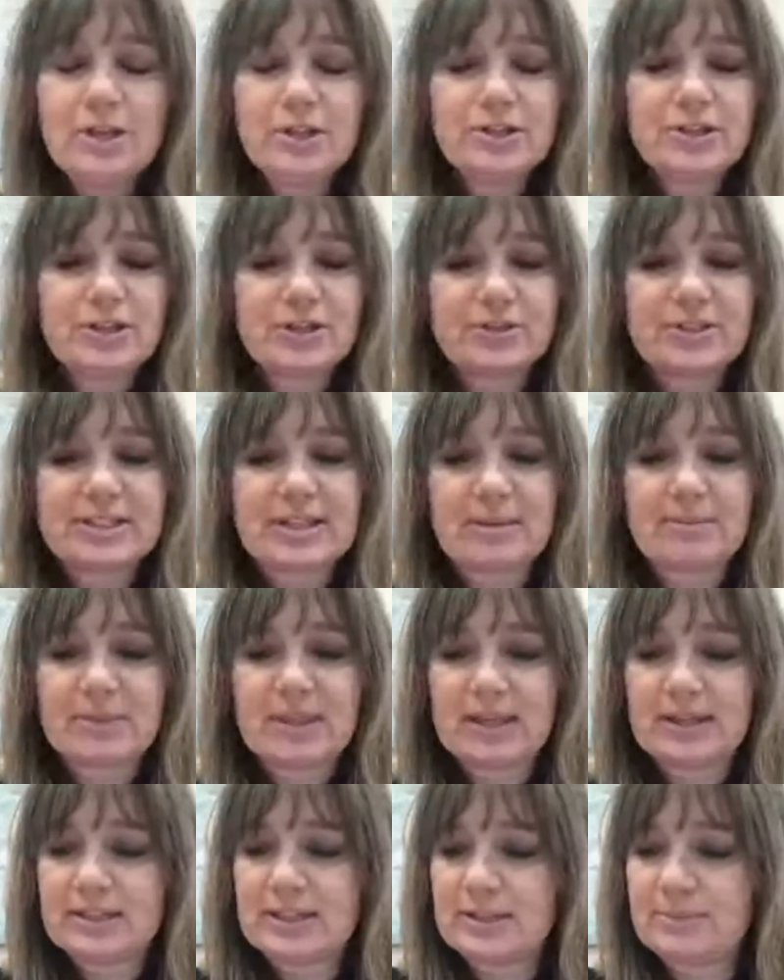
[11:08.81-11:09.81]
So
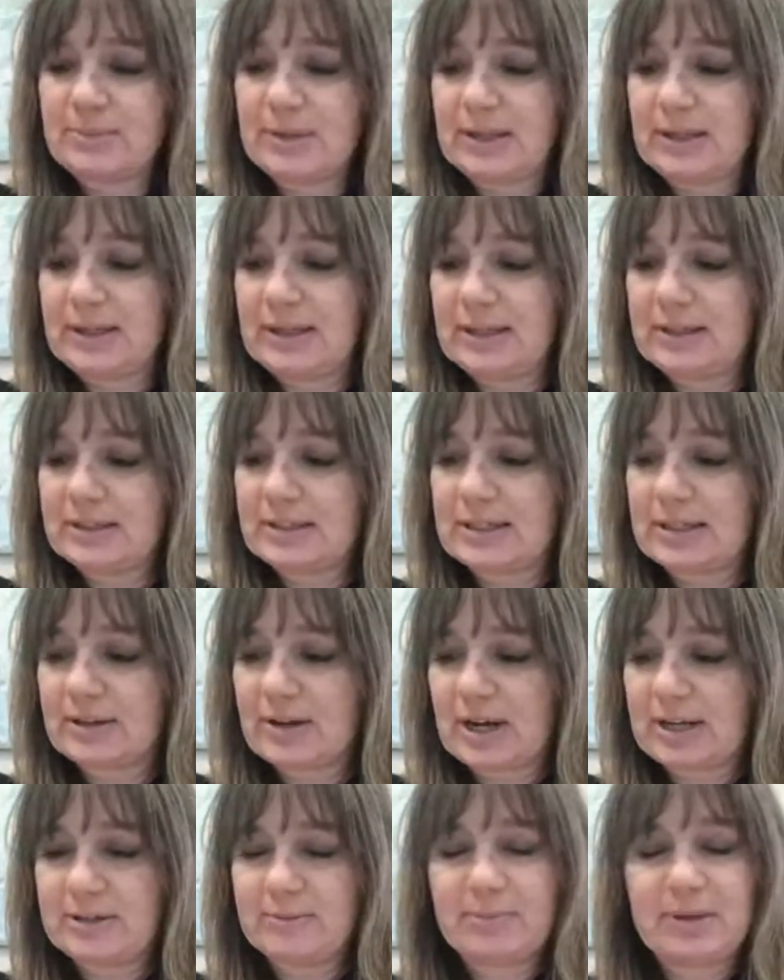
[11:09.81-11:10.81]
something to
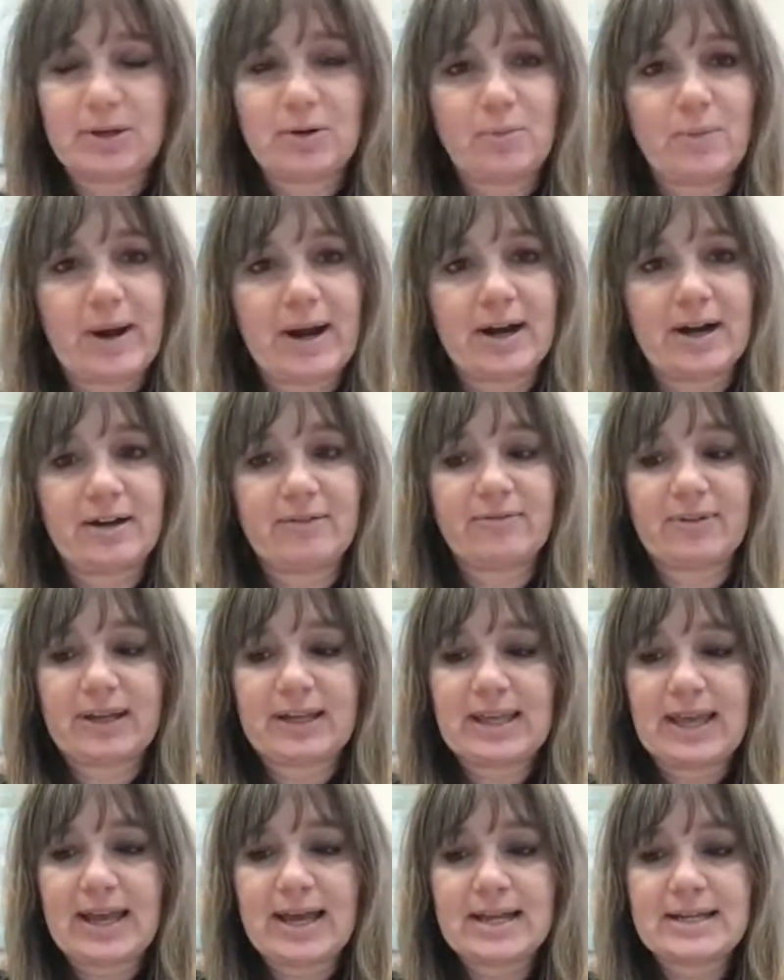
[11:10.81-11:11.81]
kind of be aware of.
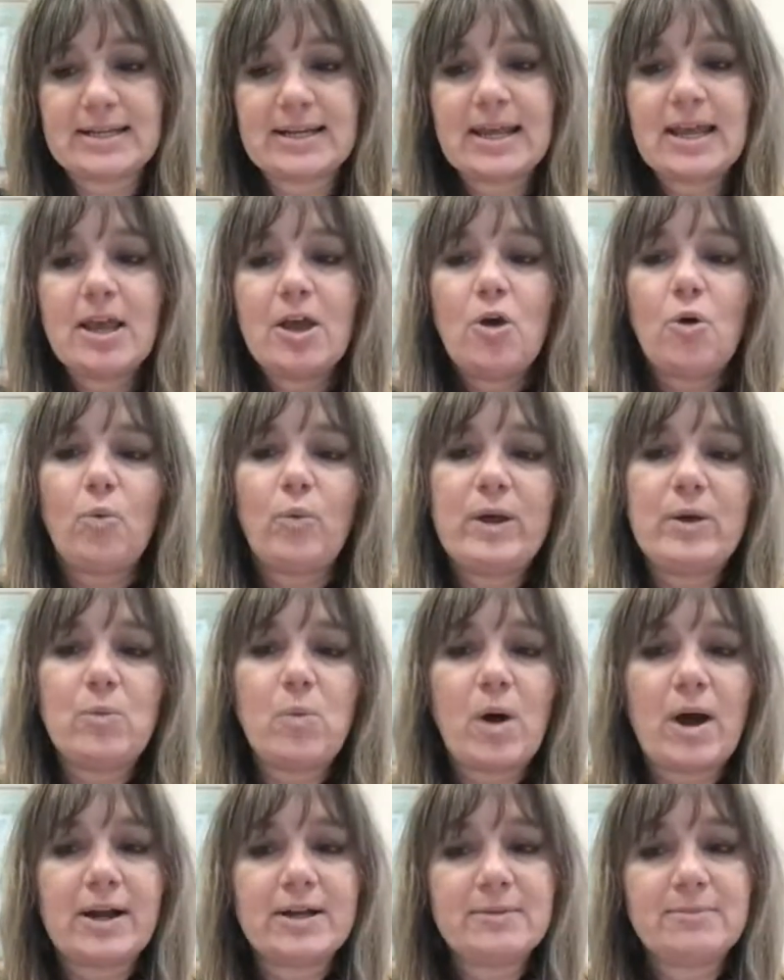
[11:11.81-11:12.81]
Again, we
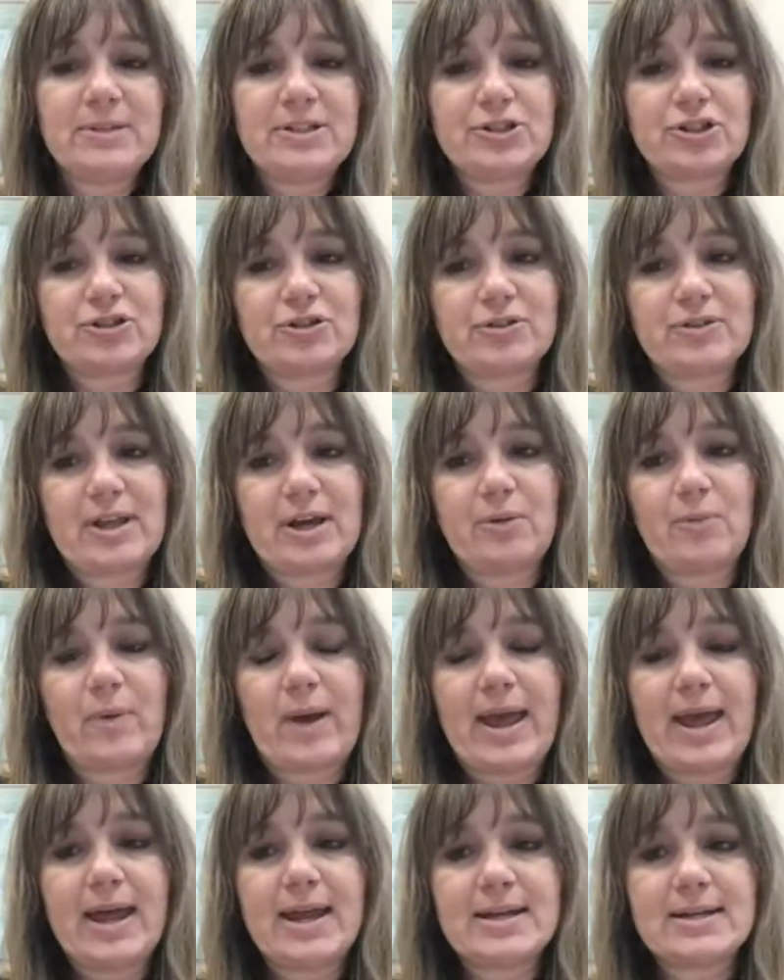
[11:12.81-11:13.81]
want to be sure that
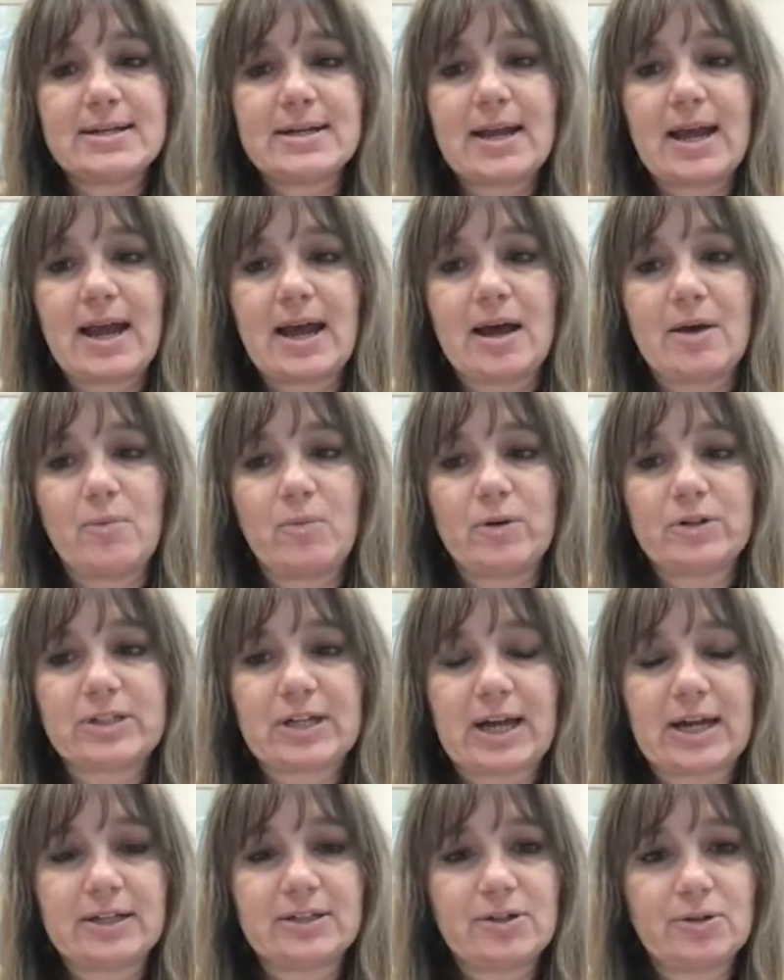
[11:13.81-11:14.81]
when we're
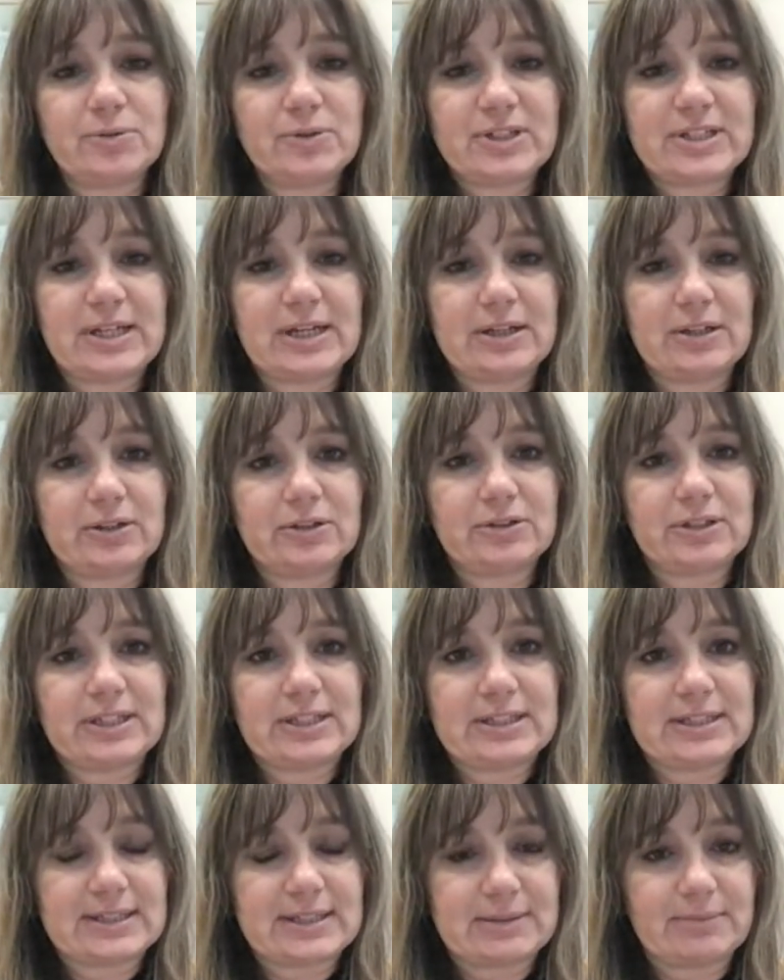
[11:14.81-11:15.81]
diagnosing a learning
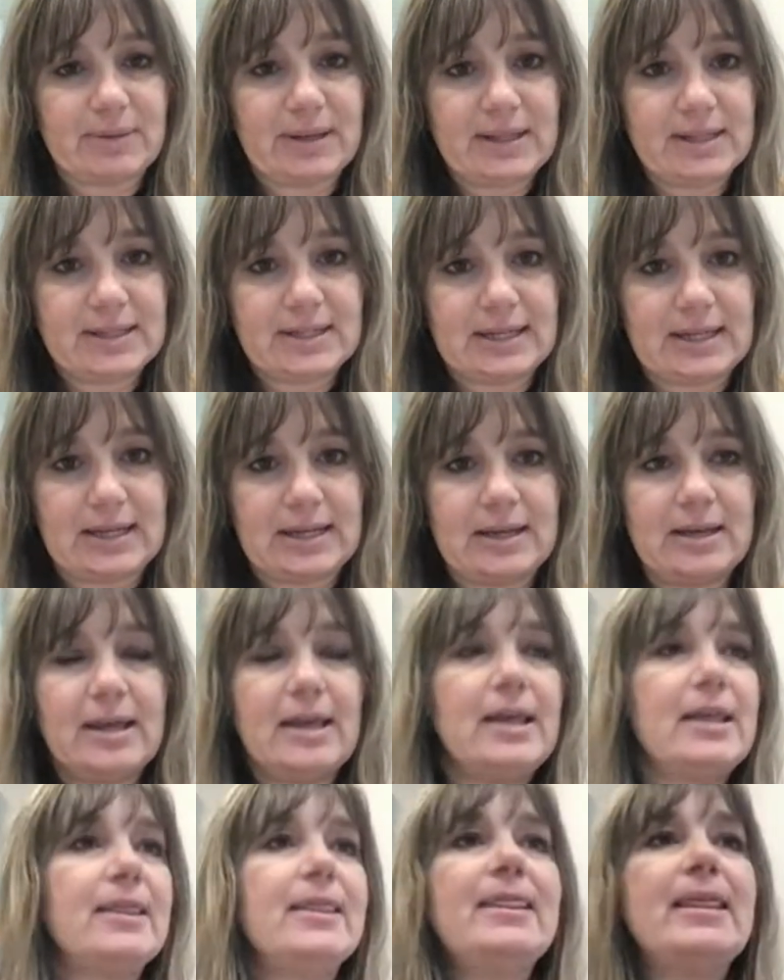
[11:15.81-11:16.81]
disability,
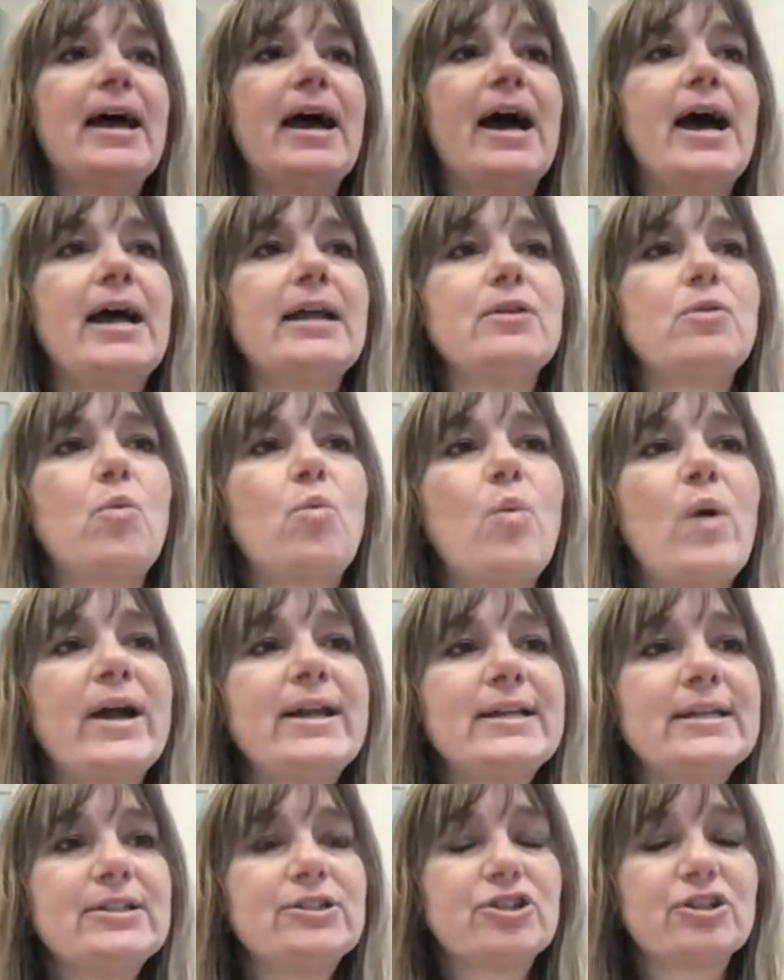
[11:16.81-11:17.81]
that what
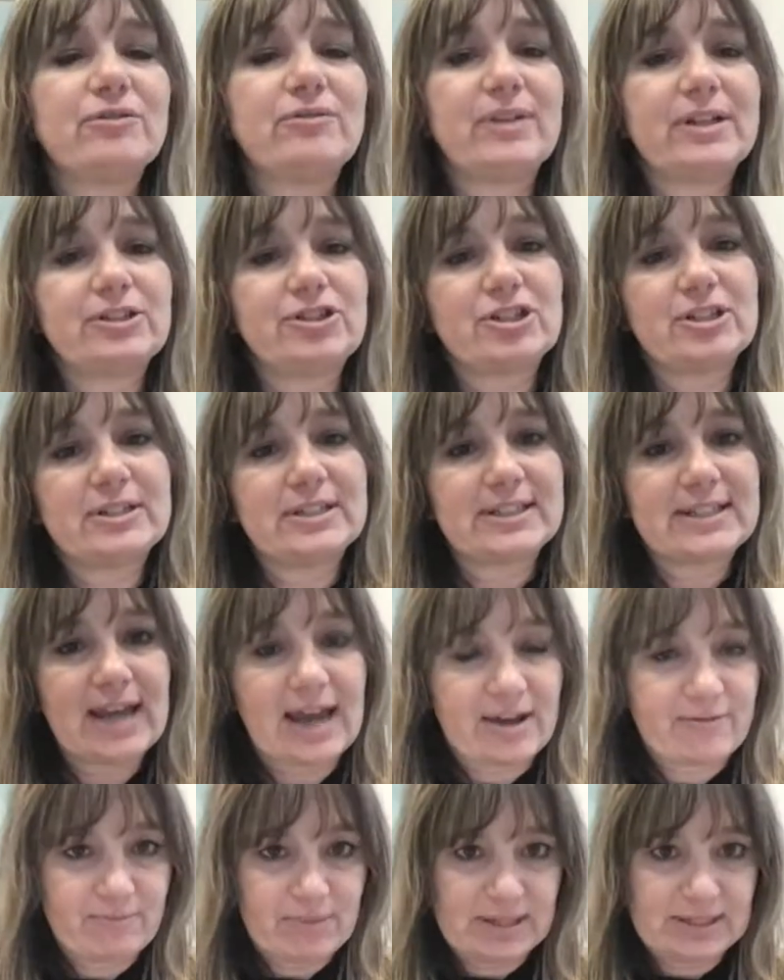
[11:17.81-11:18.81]
interventions
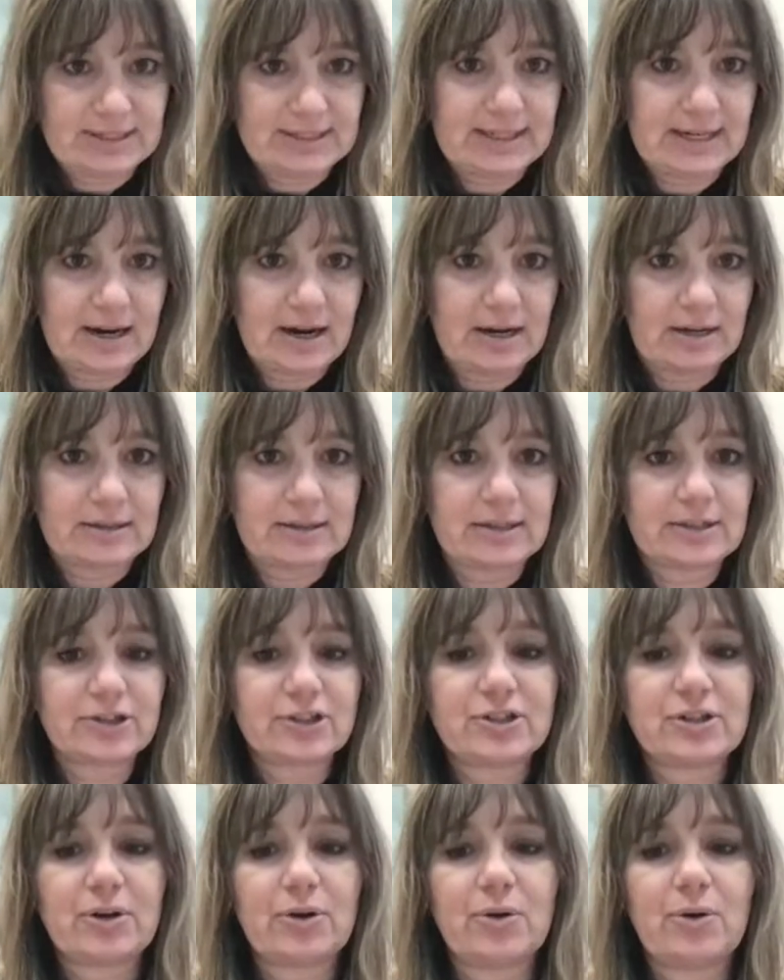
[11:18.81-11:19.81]
have been done.
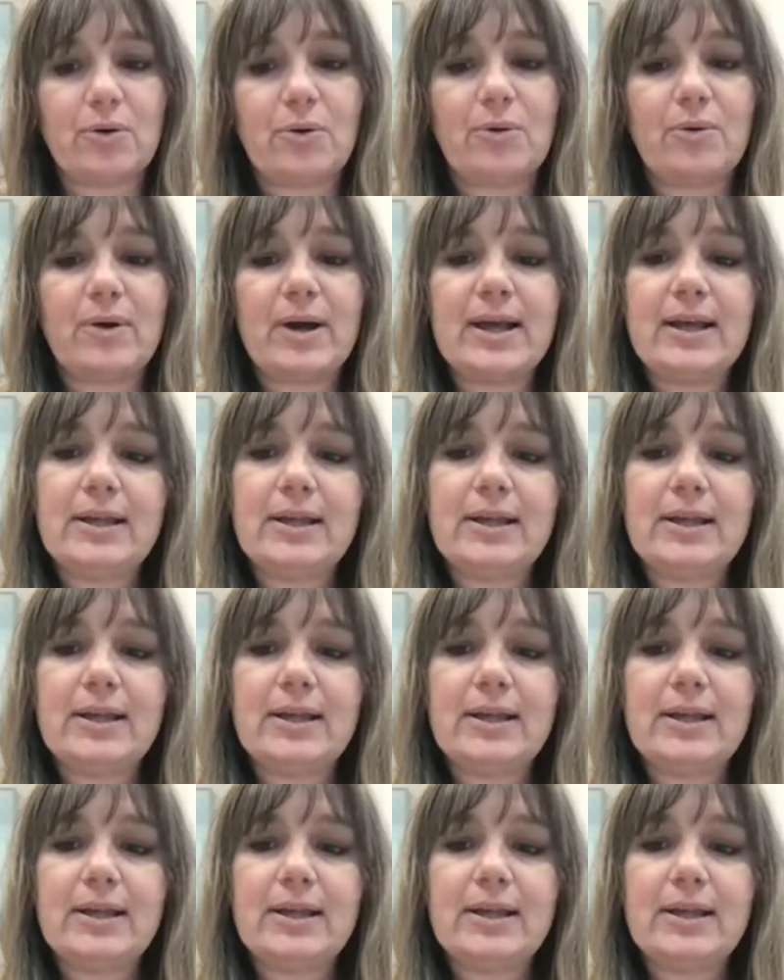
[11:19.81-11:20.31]
So,